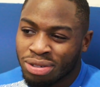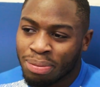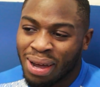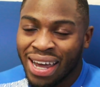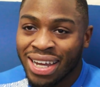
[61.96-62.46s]
was
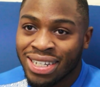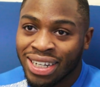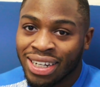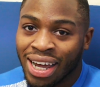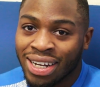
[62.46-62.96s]
about
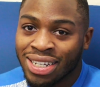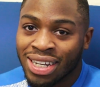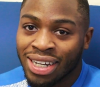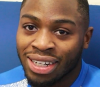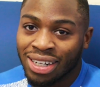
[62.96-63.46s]
18,
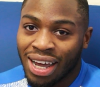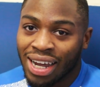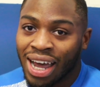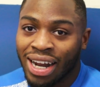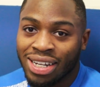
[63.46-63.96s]
19, I
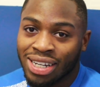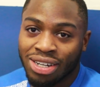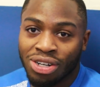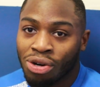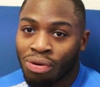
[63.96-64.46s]
kind of
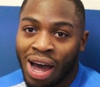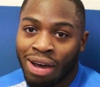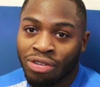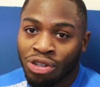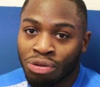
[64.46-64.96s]
didn't know what
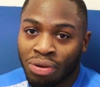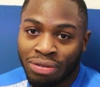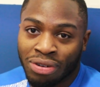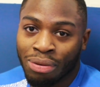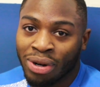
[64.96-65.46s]
avenue,
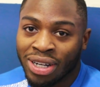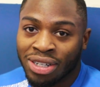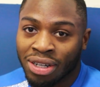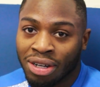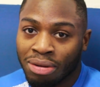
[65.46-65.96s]
whether I wanted
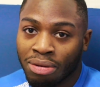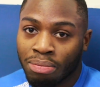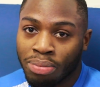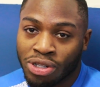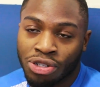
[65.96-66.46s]
to
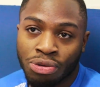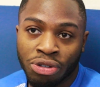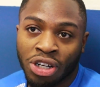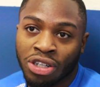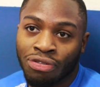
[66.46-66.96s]
pursue
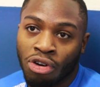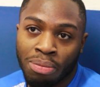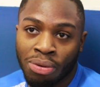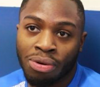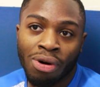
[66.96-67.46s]
just
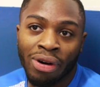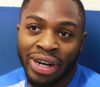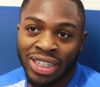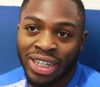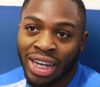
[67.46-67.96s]
football or
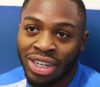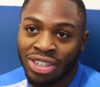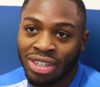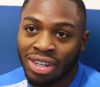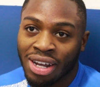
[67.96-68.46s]

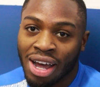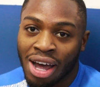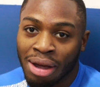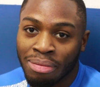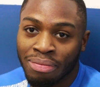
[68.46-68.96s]
education.
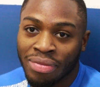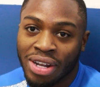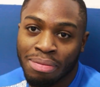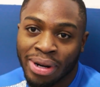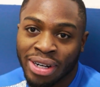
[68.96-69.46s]
And
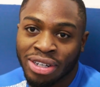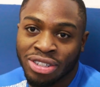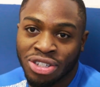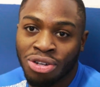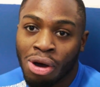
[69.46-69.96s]
America
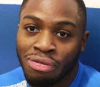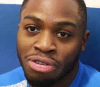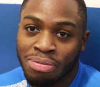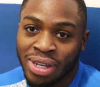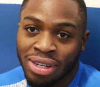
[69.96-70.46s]
just
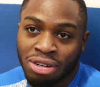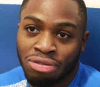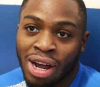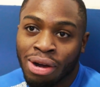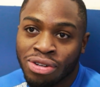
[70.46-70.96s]
offered me a
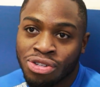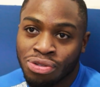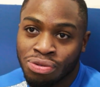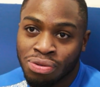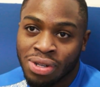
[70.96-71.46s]
route
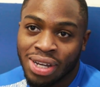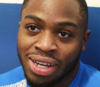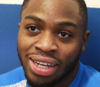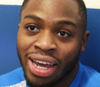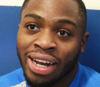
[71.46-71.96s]
to
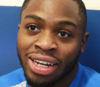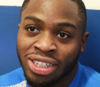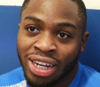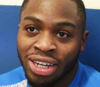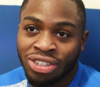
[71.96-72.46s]
get an
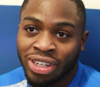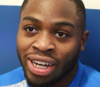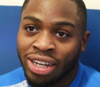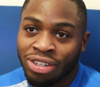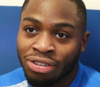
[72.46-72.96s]
education,
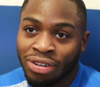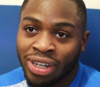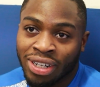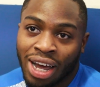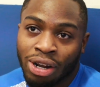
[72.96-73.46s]
get a
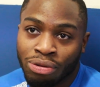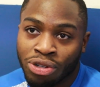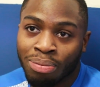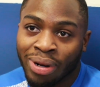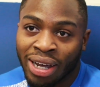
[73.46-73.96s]
degree, and
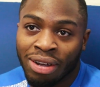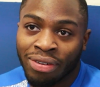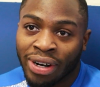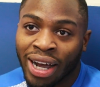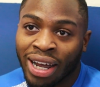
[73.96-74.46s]
also play at a
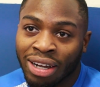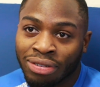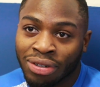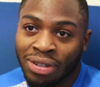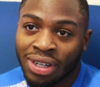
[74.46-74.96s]
very high
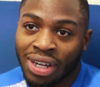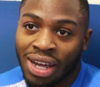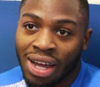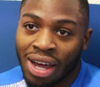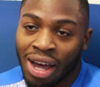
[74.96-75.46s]
level.
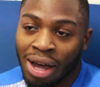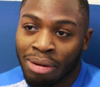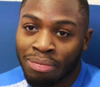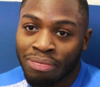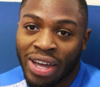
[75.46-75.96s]

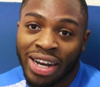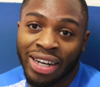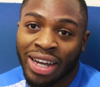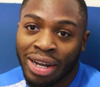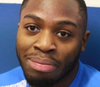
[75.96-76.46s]
Mm-hmm. And in
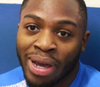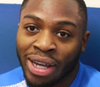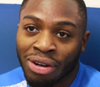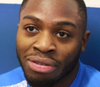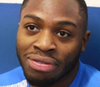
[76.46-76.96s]
the end, it
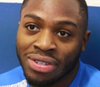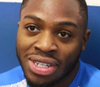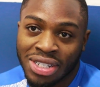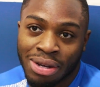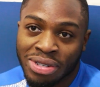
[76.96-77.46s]
paid off
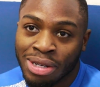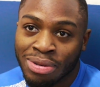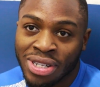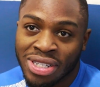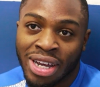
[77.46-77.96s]
since I was
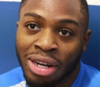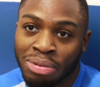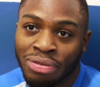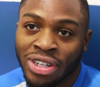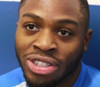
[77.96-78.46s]
able to sign a
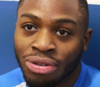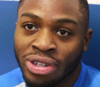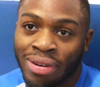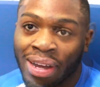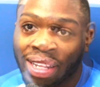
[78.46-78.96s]
professional
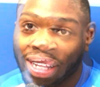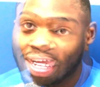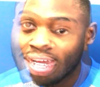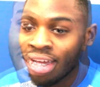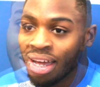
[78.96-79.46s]
deal out
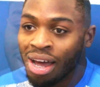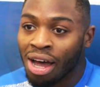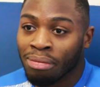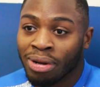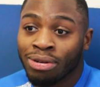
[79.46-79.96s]
there.
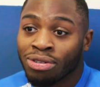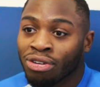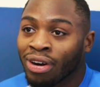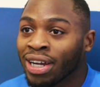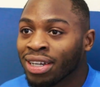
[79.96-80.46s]
And it was
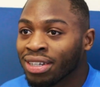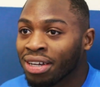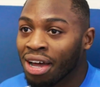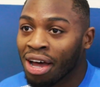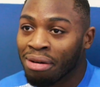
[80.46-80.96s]
great.
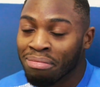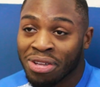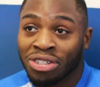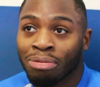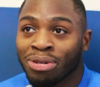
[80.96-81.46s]

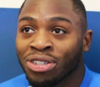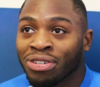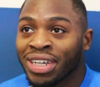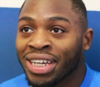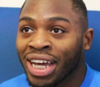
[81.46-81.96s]
This
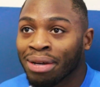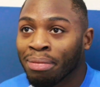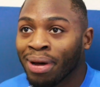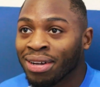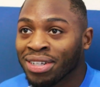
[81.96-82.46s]
opportunity came
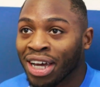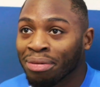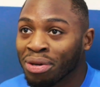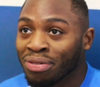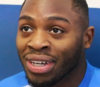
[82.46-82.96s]
about to come
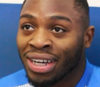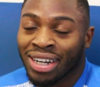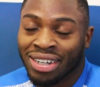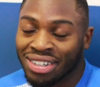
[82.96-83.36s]
over here, and